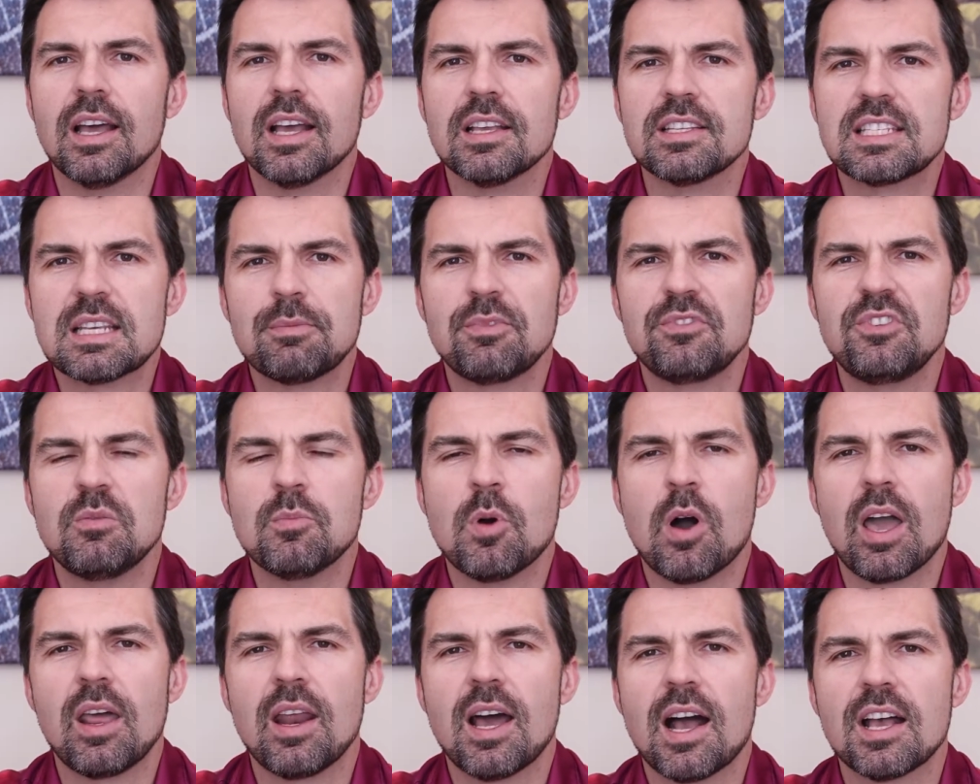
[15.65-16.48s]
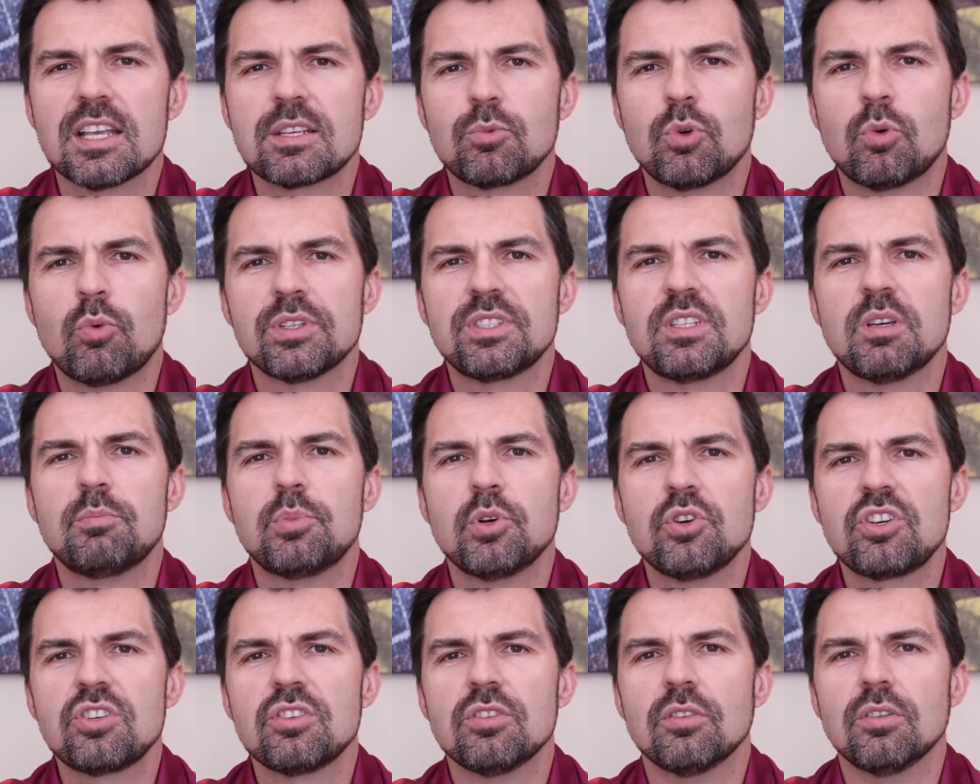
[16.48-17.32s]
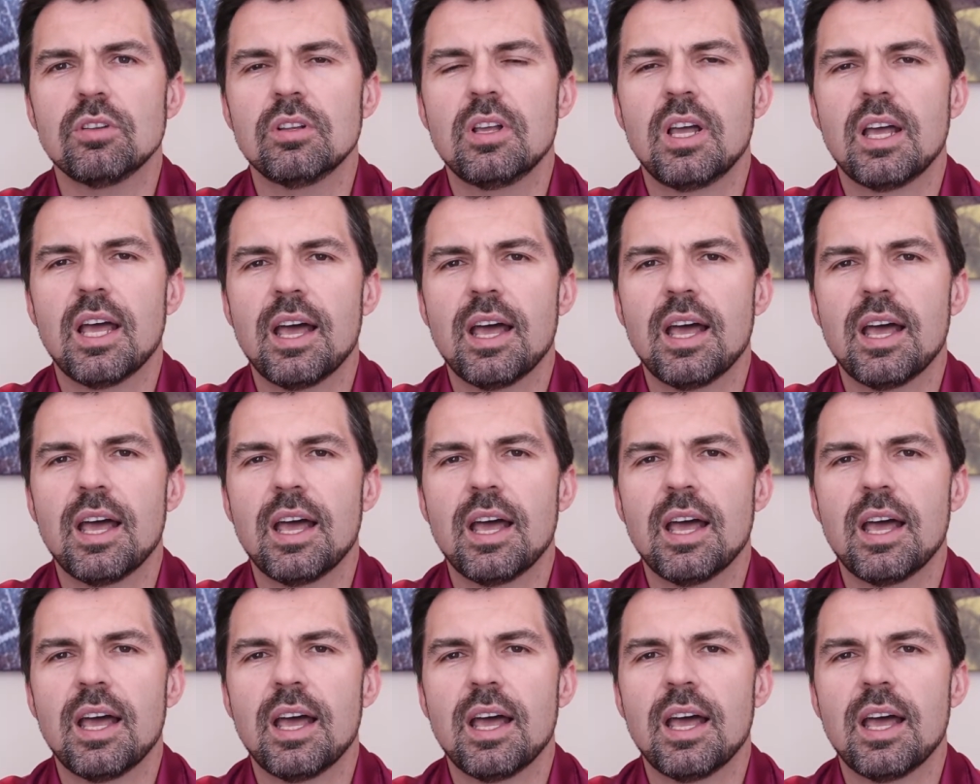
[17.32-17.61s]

Some of you might ask, well, what's a Bushnell?